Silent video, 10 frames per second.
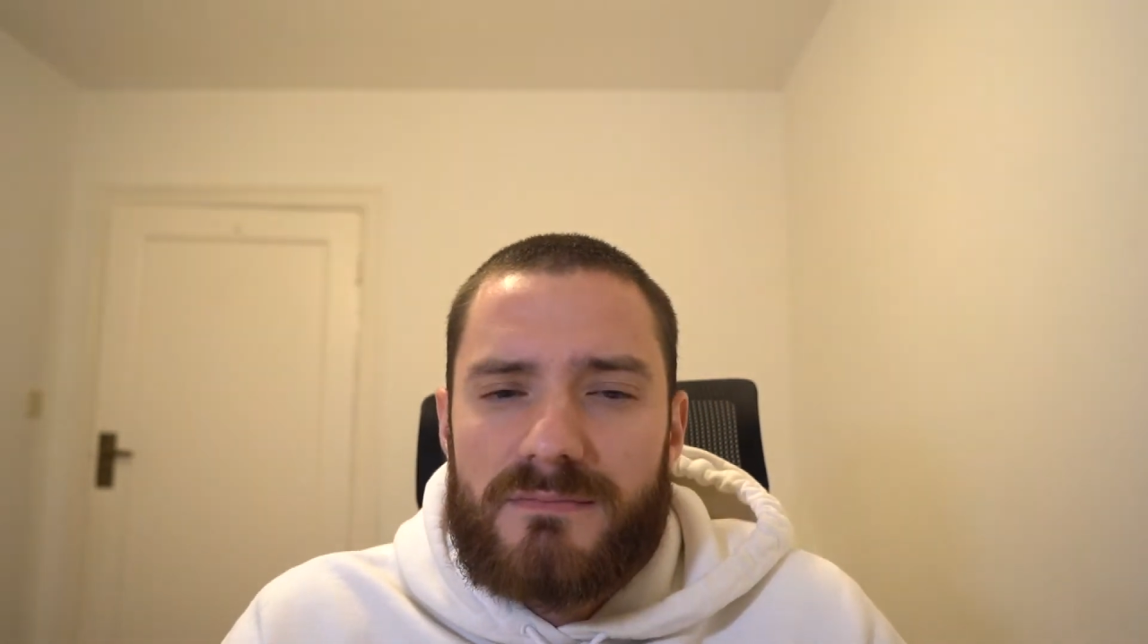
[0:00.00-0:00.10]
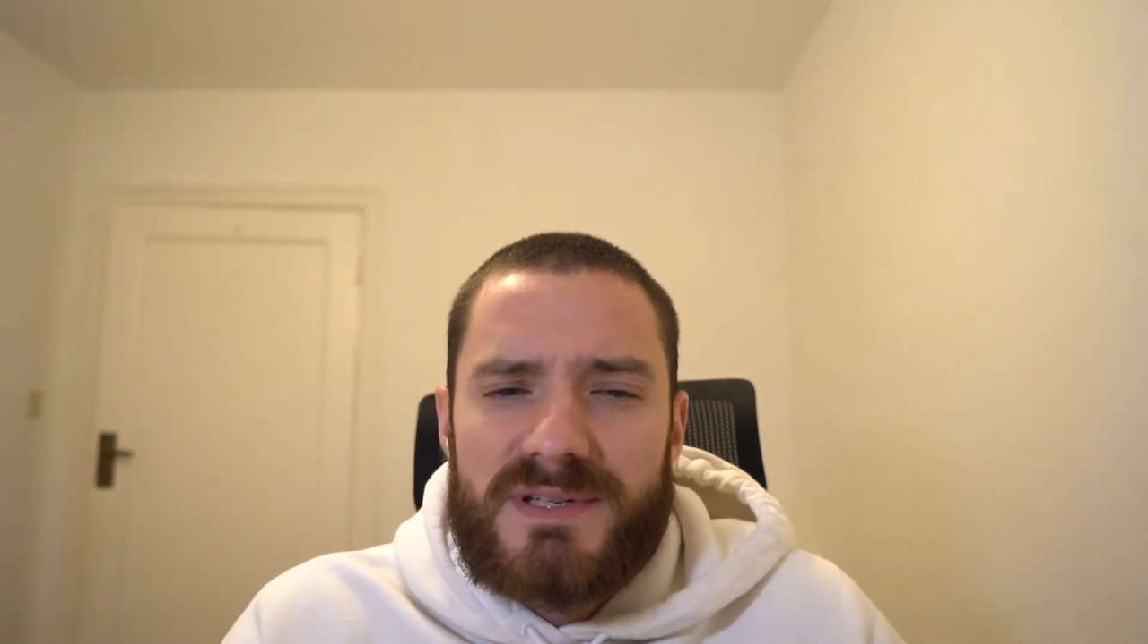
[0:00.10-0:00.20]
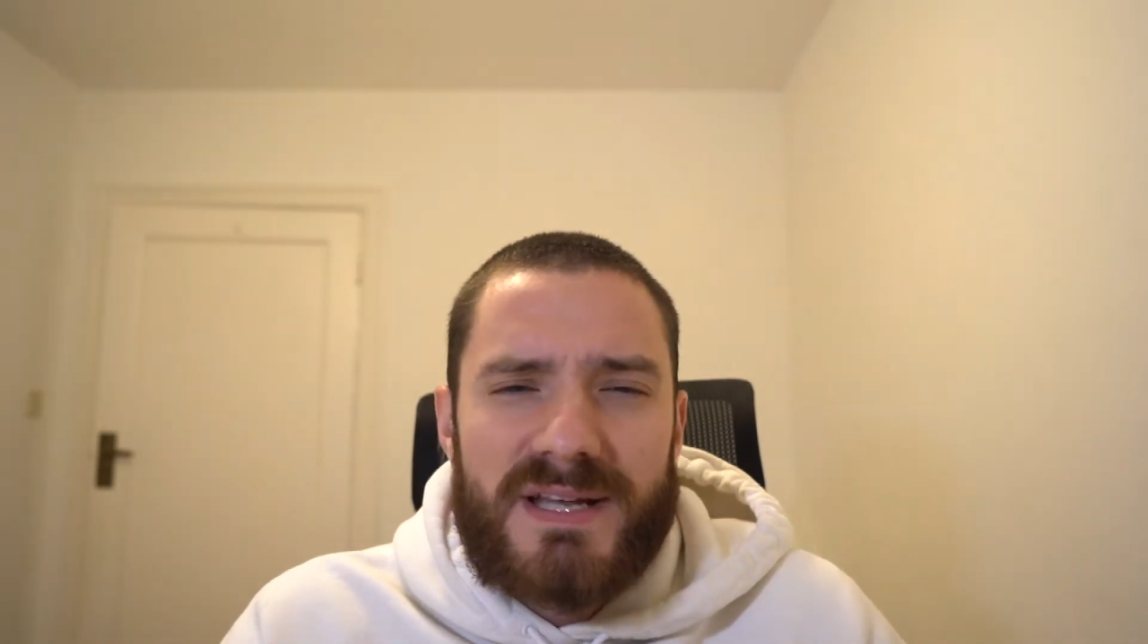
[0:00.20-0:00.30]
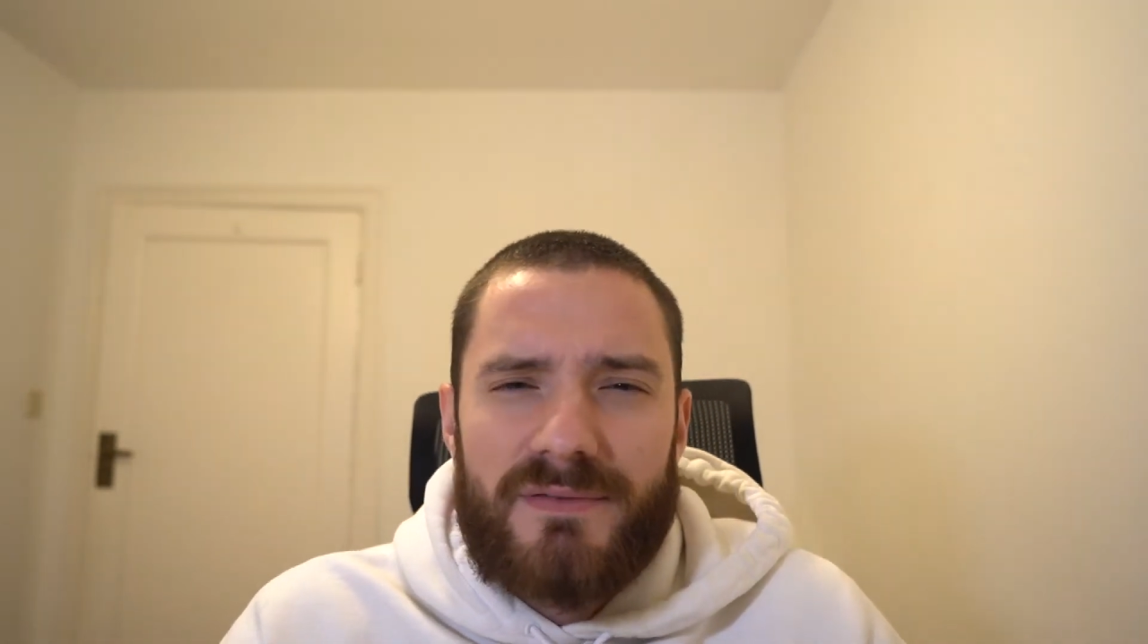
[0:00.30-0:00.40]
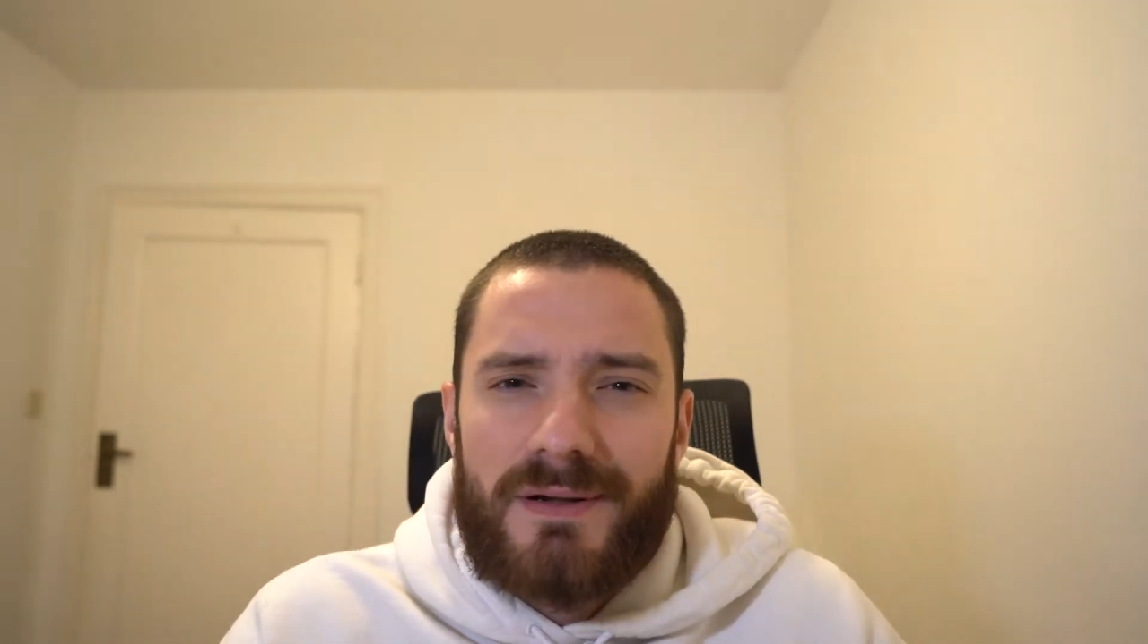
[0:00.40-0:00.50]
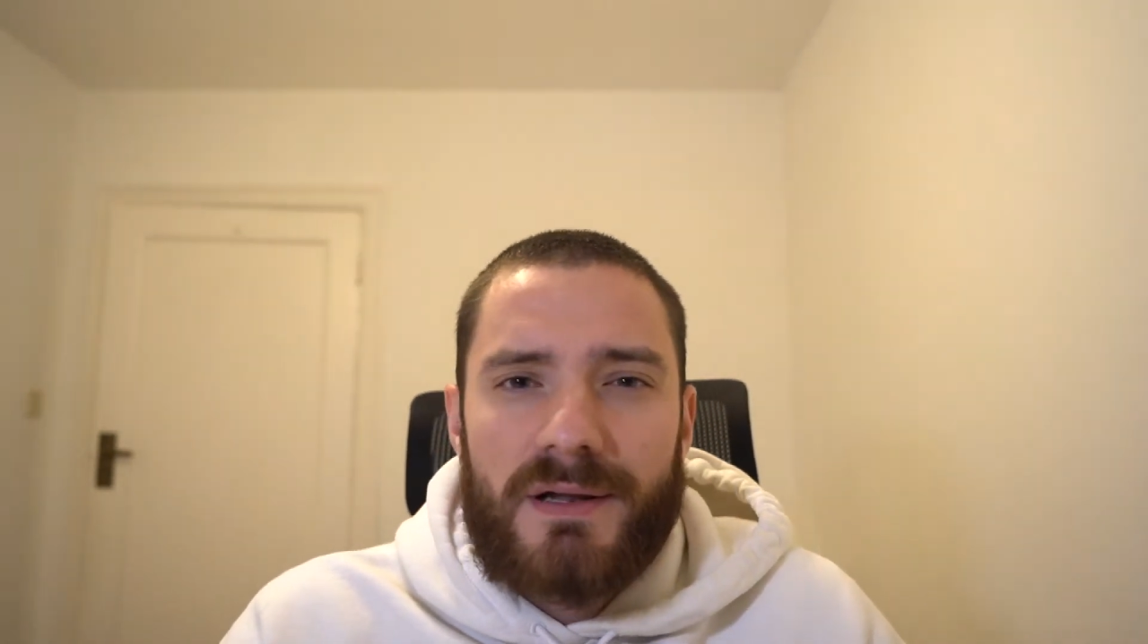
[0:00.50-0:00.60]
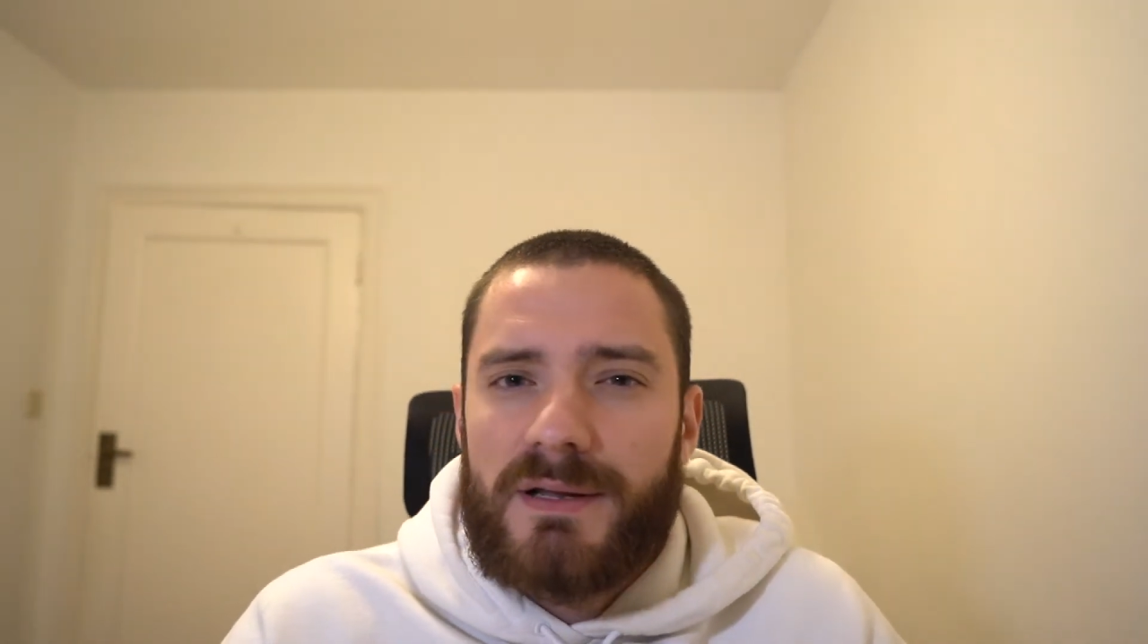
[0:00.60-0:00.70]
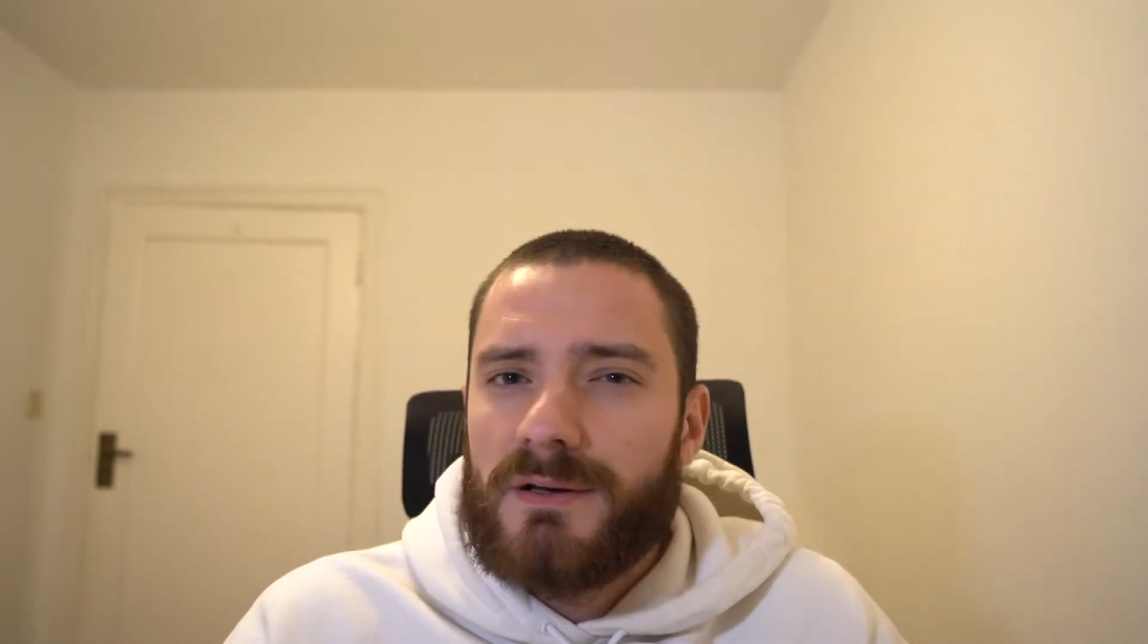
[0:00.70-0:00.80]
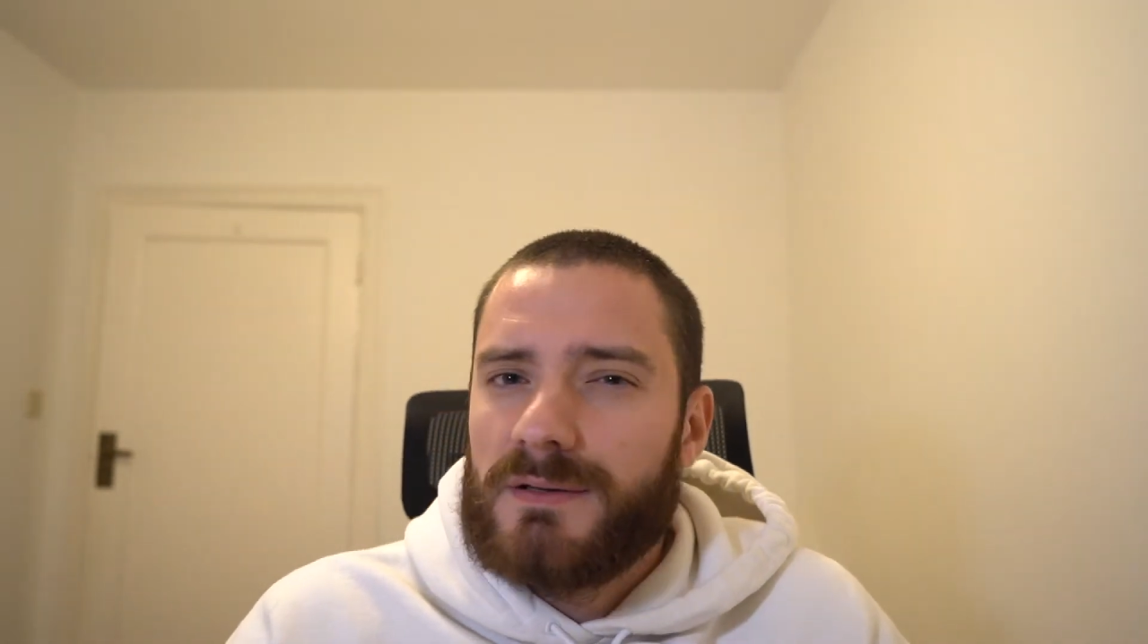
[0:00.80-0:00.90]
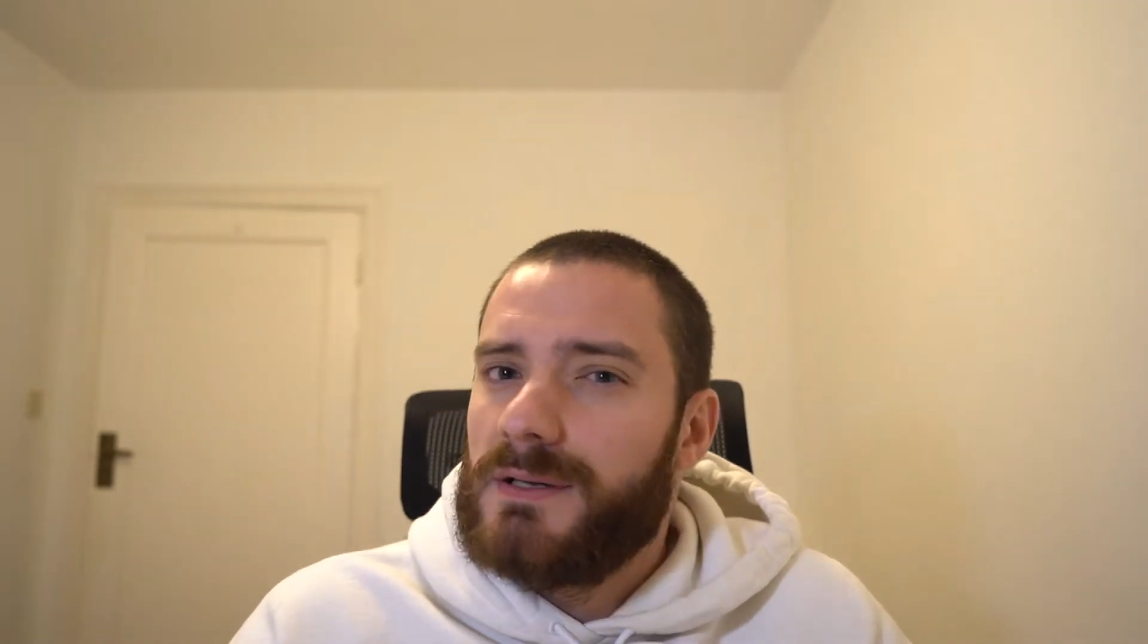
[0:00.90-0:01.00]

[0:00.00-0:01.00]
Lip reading: Definitely not